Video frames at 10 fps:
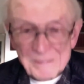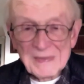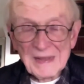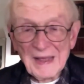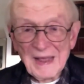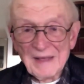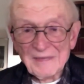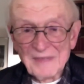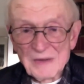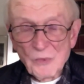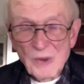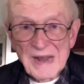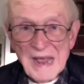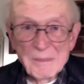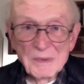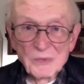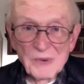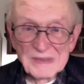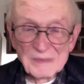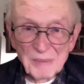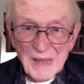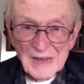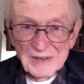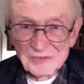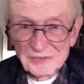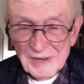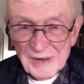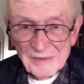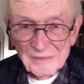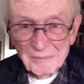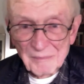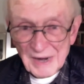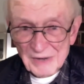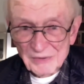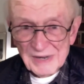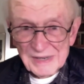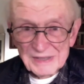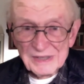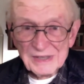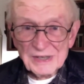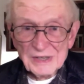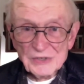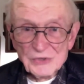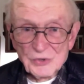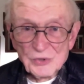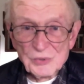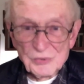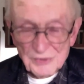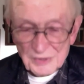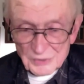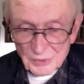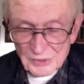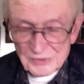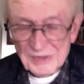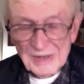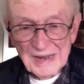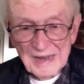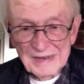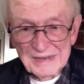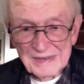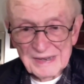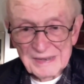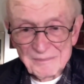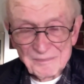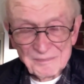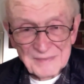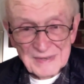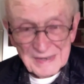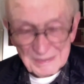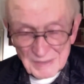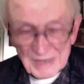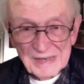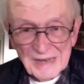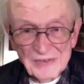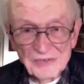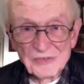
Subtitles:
and then what happened when the Blacks migrated to the North and in many cases